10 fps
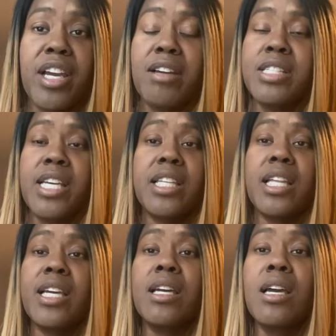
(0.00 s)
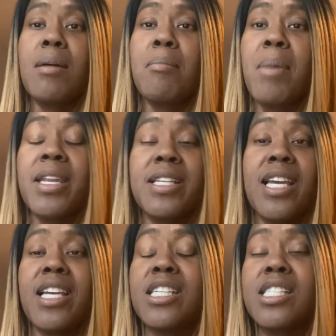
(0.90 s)
I'd take like
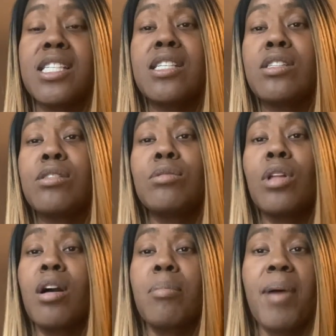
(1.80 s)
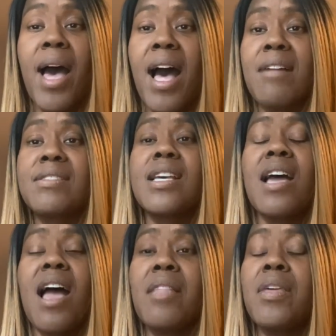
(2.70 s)
meditation, do long baths.
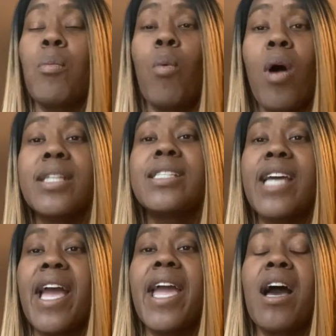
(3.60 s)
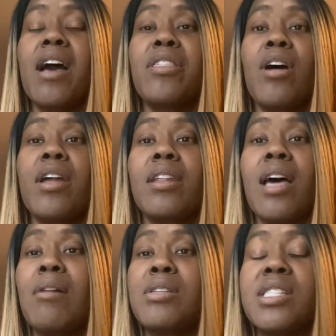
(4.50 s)
And then one day I thought,
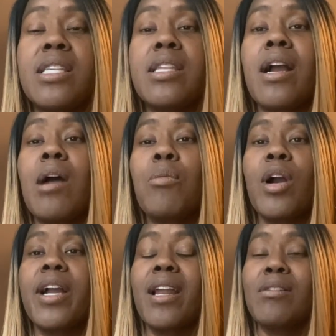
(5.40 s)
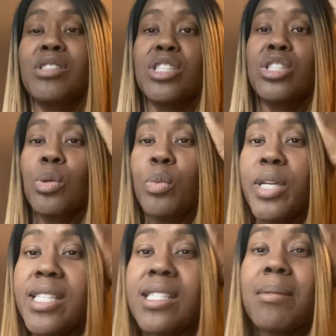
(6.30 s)
I was sitting there at work and I was just
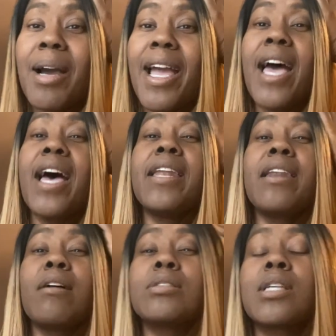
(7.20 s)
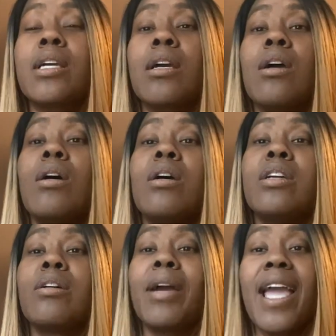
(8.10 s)
squeezing my head and I was like,
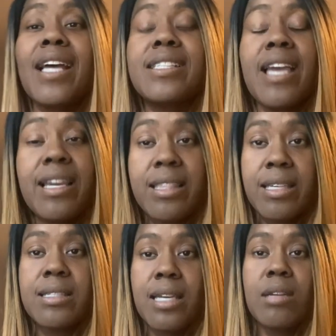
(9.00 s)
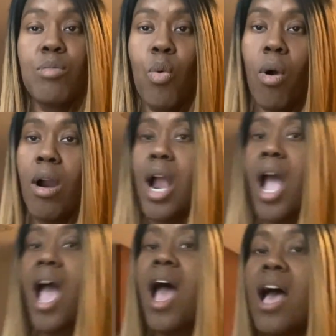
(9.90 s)
you know, I can't take this anymore.
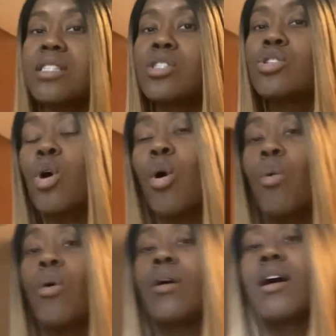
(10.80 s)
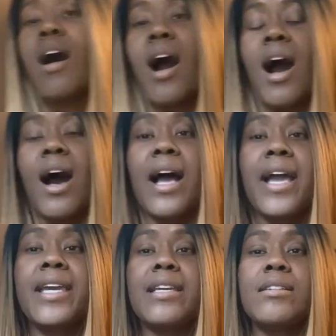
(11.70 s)
And so
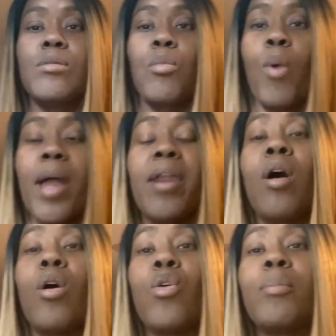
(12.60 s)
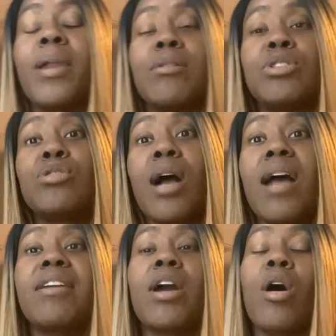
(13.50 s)
I went home and I was
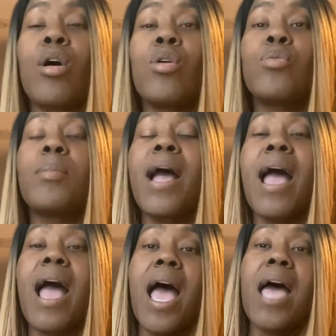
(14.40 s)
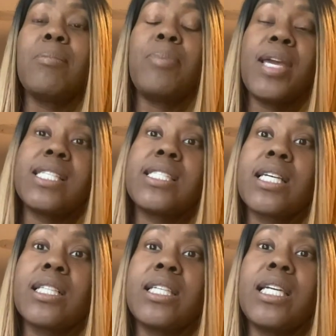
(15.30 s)
driving home and
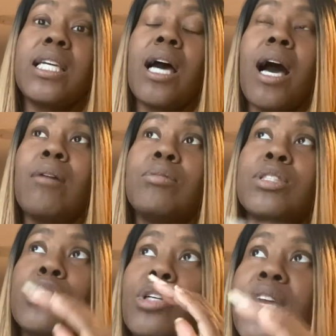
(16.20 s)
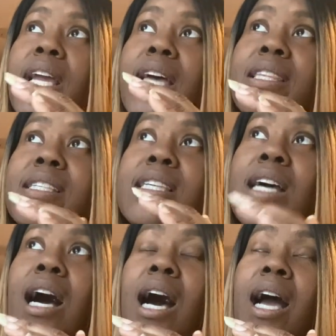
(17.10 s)
basically I was looking at the
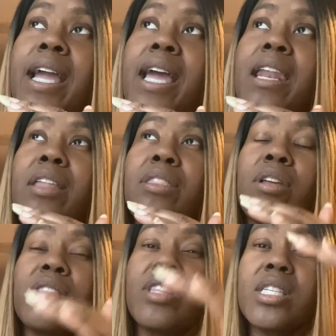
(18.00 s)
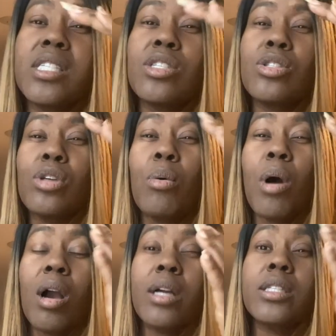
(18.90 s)
sky and I thought, this is so
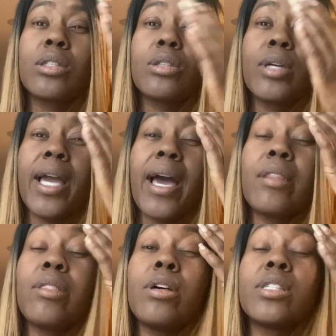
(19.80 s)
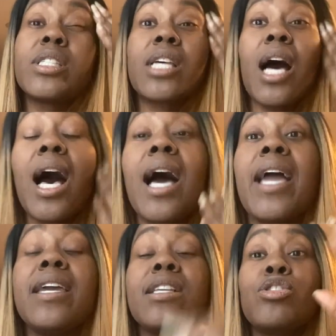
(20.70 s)
hard to look at the sky.
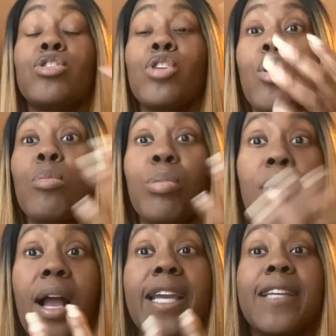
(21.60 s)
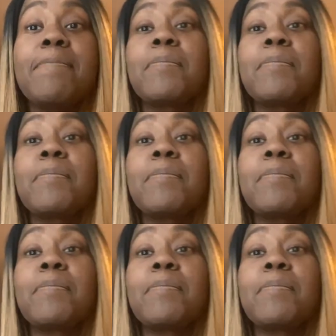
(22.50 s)
It's so bright.